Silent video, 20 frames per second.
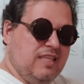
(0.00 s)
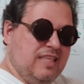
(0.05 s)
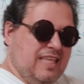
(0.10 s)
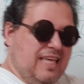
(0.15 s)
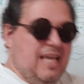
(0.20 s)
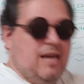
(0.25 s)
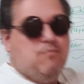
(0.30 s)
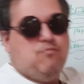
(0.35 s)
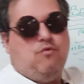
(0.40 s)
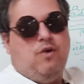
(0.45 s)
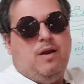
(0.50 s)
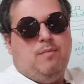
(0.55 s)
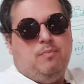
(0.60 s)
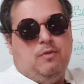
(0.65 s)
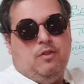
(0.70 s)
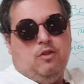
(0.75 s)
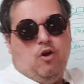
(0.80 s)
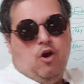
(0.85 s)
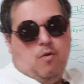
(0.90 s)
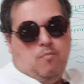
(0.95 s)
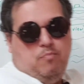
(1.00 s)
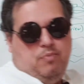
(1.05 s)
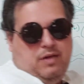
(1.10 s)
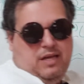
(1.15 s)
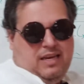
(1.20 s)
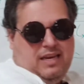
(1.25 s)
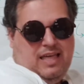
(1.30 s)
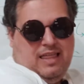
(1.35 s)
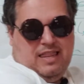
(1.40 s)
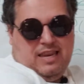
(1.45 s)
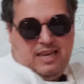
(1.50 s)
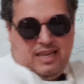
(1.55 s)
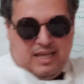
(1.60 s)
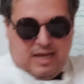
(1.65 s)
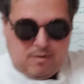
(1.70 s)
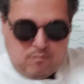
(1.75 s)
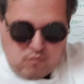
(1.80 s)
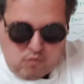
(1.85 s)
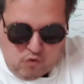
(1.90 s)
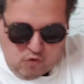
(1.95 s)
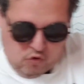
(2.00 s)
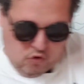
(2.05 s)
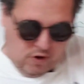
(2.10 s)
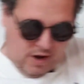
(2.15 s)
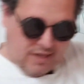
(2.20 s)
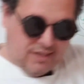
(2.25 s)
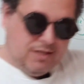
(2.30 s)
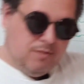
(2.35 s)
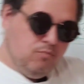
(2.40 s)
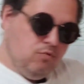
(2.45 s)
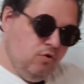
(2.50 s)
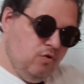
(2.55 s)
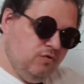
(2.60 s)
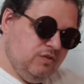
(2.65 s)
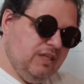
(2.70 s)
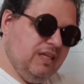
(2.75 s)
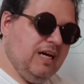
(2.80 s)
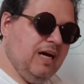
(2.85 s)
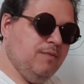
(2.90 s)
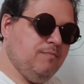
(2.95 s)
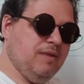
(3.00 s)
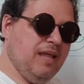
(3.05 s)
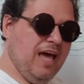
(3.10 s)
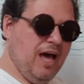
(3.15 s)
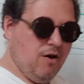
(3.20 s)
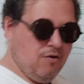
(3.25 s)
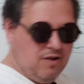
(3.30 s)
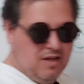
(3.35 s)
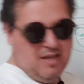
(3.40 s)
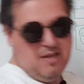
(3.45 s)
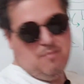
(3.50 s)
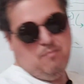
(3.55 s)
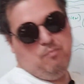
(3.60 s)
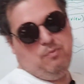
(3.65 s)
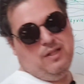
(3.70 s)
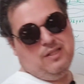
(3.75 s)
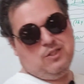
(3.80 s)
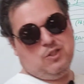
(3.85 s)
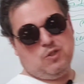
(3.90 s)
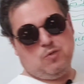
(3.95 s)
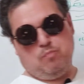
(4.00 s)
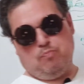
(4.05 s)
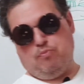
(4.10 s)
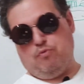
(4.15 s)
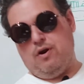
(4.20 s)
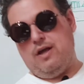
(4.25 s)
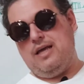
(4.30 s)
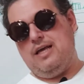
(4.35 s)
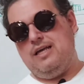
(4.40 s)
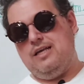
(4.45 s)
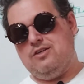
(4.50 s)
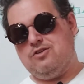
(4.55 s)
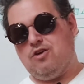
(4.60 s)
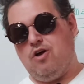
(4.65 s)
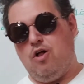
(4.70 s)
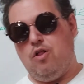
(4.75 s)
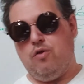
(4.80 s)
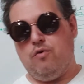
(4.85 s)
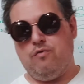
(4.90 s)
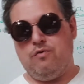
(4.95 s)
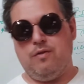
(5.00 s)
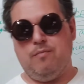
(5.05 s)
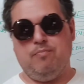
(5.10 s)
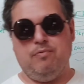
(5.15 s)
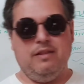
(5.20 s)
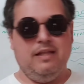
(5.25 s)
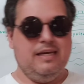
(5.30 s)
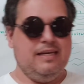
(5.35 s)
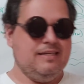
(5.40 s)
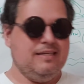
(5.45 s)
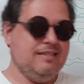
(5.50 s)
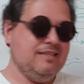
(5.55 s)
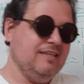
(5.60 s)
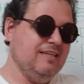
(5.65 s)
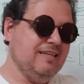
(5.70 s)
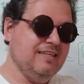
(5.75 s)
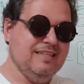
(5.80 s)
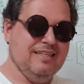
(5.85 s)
you hit him right up in the armpit, and then as he moves, you come down, blood sprays all over the place,